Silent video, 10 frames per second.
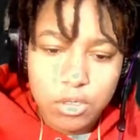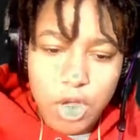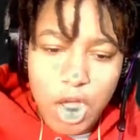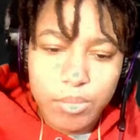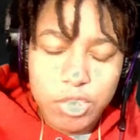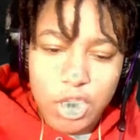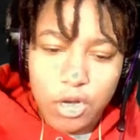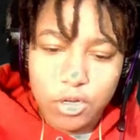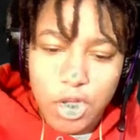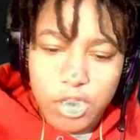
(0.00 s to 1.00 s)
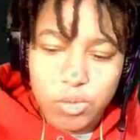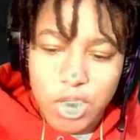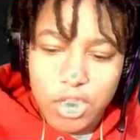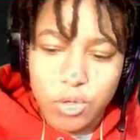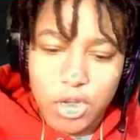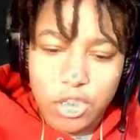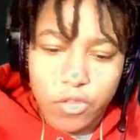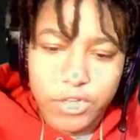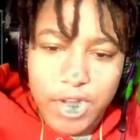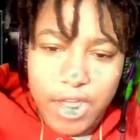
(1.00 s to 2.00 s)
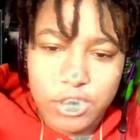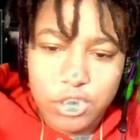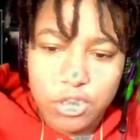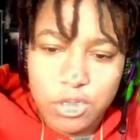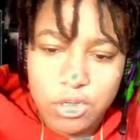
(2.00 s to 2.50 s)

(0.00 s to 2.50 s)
I'm scared, guys. We can't do anything on the desk.